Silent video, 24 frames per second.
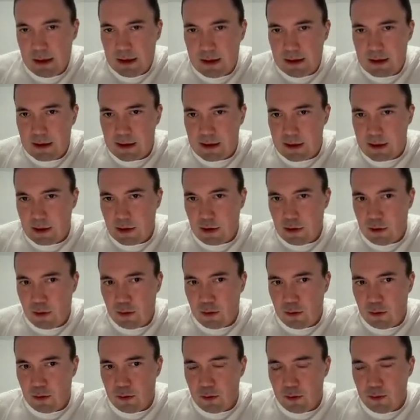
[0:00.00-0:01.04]

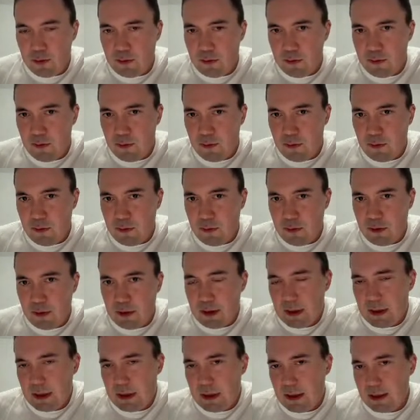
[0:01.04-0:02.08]
So
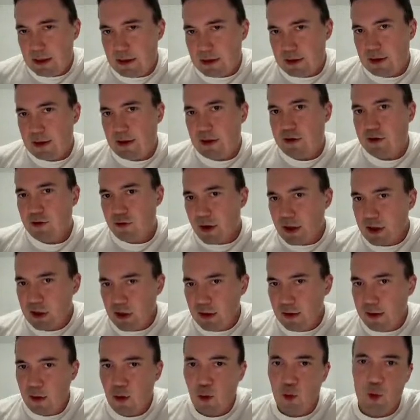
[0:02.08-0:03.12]
it is an
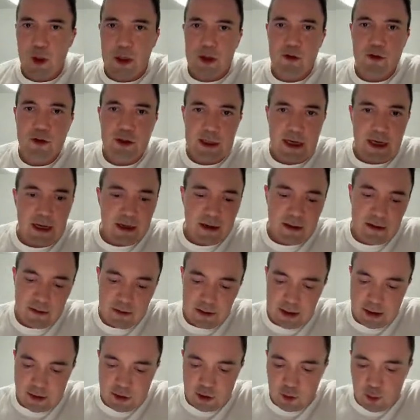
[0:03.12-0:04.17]
instruction where you say
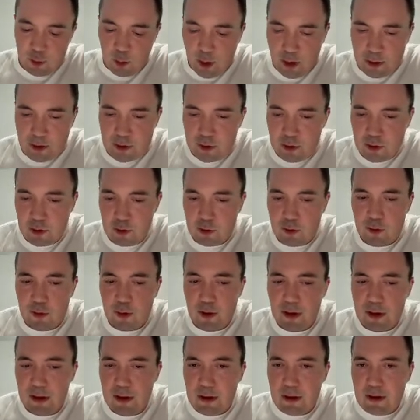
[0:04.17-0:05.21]
that you want to
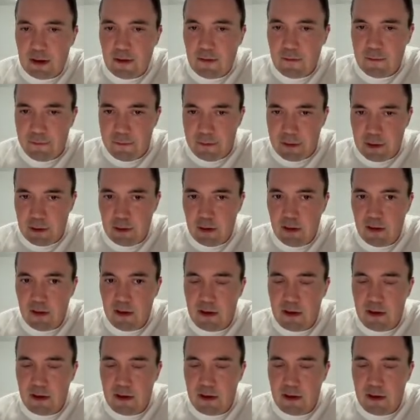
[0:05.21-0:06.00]
fill